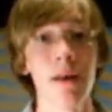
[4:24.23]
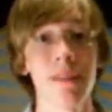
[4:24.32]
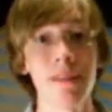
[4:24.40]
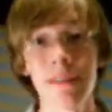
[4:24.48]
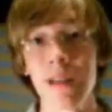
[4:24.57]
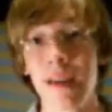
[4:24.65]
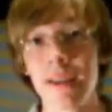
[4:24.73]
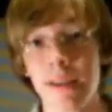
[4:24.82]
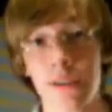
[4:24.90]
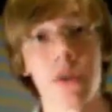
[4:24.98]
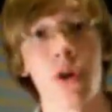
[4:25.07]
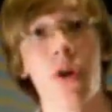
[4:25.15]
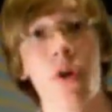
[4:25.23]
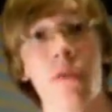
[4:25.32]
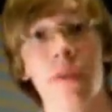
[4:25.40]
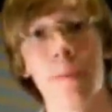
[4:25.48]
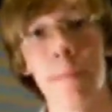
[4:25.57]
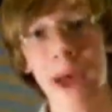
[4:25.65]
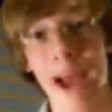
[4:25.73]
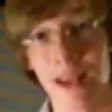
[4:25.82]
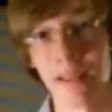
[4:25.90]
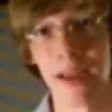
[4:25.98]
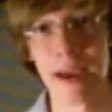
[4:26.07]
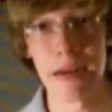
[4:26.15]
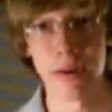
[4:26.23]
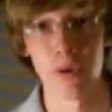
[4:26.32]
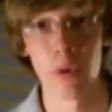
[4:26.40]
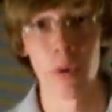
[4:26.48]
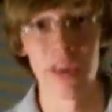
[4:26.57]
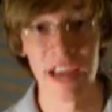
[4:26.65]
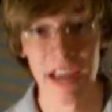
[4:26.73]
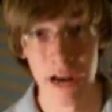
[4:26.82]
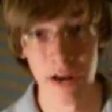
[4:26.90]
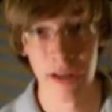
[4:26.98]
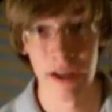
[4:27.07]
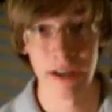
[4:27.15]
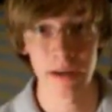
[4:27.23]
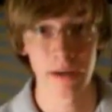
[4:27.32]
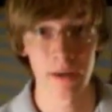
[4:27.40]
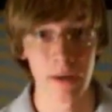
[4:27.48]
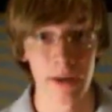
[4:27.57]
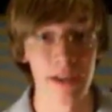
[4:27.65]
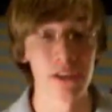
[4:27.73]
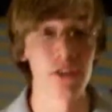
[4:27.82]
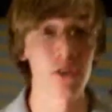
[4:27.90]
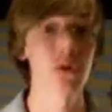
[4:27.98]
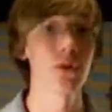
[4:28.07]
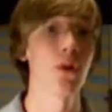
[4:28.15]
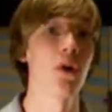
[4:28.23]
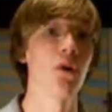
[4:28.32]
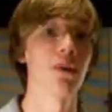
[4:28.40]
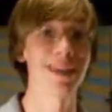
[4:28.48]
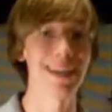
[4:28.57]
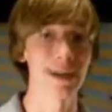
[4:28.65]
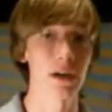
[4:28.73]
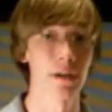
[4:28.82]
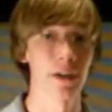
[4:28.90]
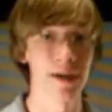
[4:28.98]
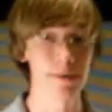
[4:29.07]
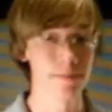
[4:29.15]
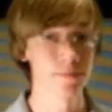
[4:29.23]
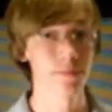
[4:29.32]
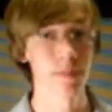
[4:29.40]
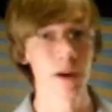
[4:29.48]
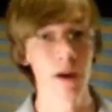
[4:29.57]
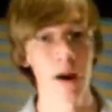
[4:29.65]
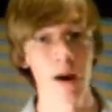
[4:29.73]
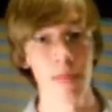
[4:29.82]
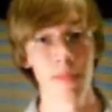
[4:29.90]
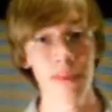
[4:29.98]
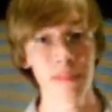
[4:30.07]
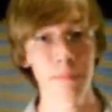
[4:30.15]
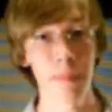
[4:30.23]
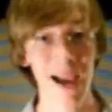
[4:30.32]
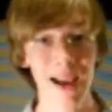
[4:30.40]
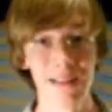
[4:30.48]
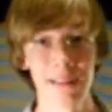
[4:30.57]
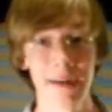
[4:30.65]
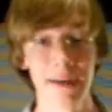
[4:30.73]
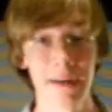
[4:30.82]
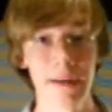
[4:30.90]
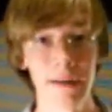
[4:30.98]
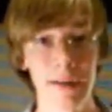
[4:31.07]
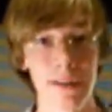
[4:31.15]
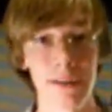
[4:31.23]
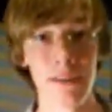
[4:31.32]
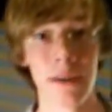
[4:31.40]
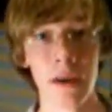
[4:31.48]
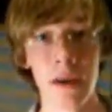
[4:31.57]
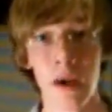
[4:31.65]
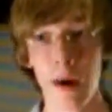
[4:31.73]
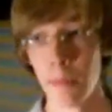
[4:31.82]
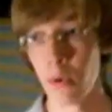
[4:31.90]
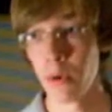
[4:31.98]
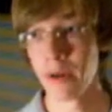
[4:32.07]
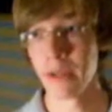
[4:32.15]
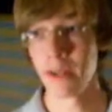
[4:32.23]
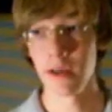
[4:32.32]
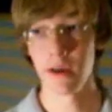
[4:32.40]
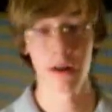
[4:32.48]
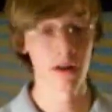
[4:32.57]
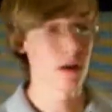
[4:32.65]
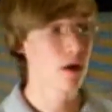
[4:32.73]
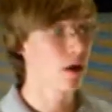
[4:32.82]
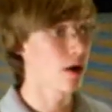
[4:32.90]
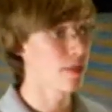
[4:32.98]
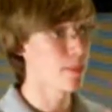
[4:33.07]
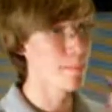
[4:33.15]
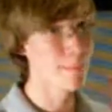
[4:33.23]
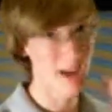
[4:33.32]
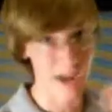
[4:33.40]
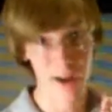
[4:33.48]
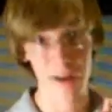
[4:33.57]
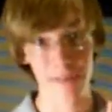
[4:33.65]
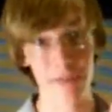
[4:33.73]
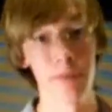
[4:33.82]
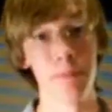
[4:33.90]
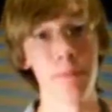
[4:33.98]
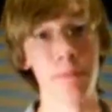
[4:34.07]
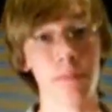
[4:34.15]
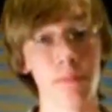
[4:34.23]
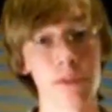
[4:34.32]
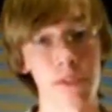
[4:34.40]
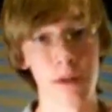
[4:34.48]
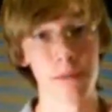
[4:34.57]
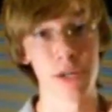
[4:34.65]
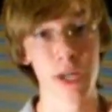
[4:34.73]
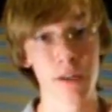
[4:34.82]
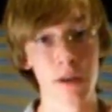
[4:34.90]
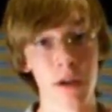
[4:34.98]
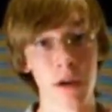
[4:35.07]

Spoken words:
This light is called the backlight, or the hair light, and it's also called a kicker light. This backlight is pointed on the back of the subject,